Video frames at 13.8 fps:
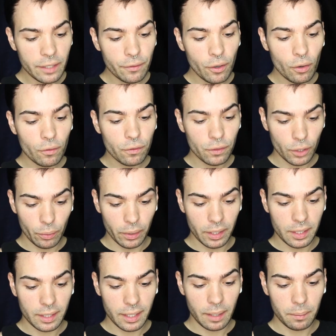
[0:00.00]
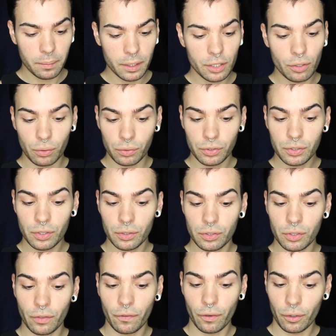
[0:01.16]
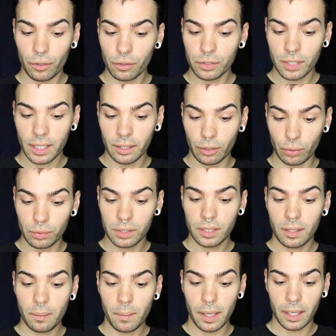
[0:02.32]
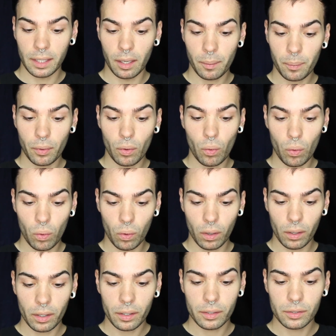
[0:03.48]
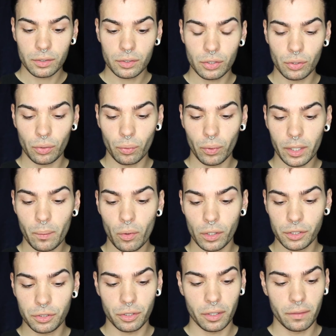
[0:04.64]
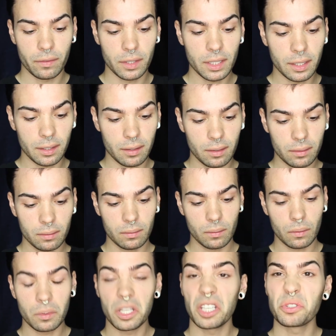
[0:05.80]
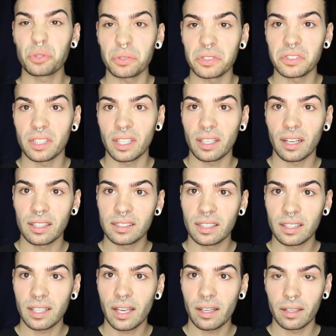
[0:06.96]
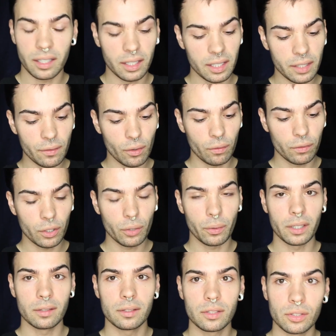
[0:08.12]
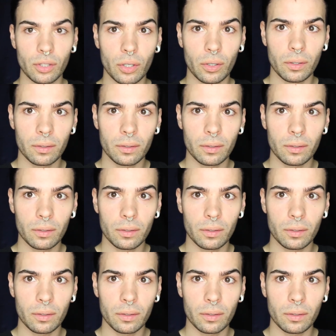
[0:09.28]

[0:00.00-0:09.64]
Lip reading: Evo fluid can be used to further dilute the makeup or to re-moisture if needed. Interesting. I didn't get any Evo fluid, so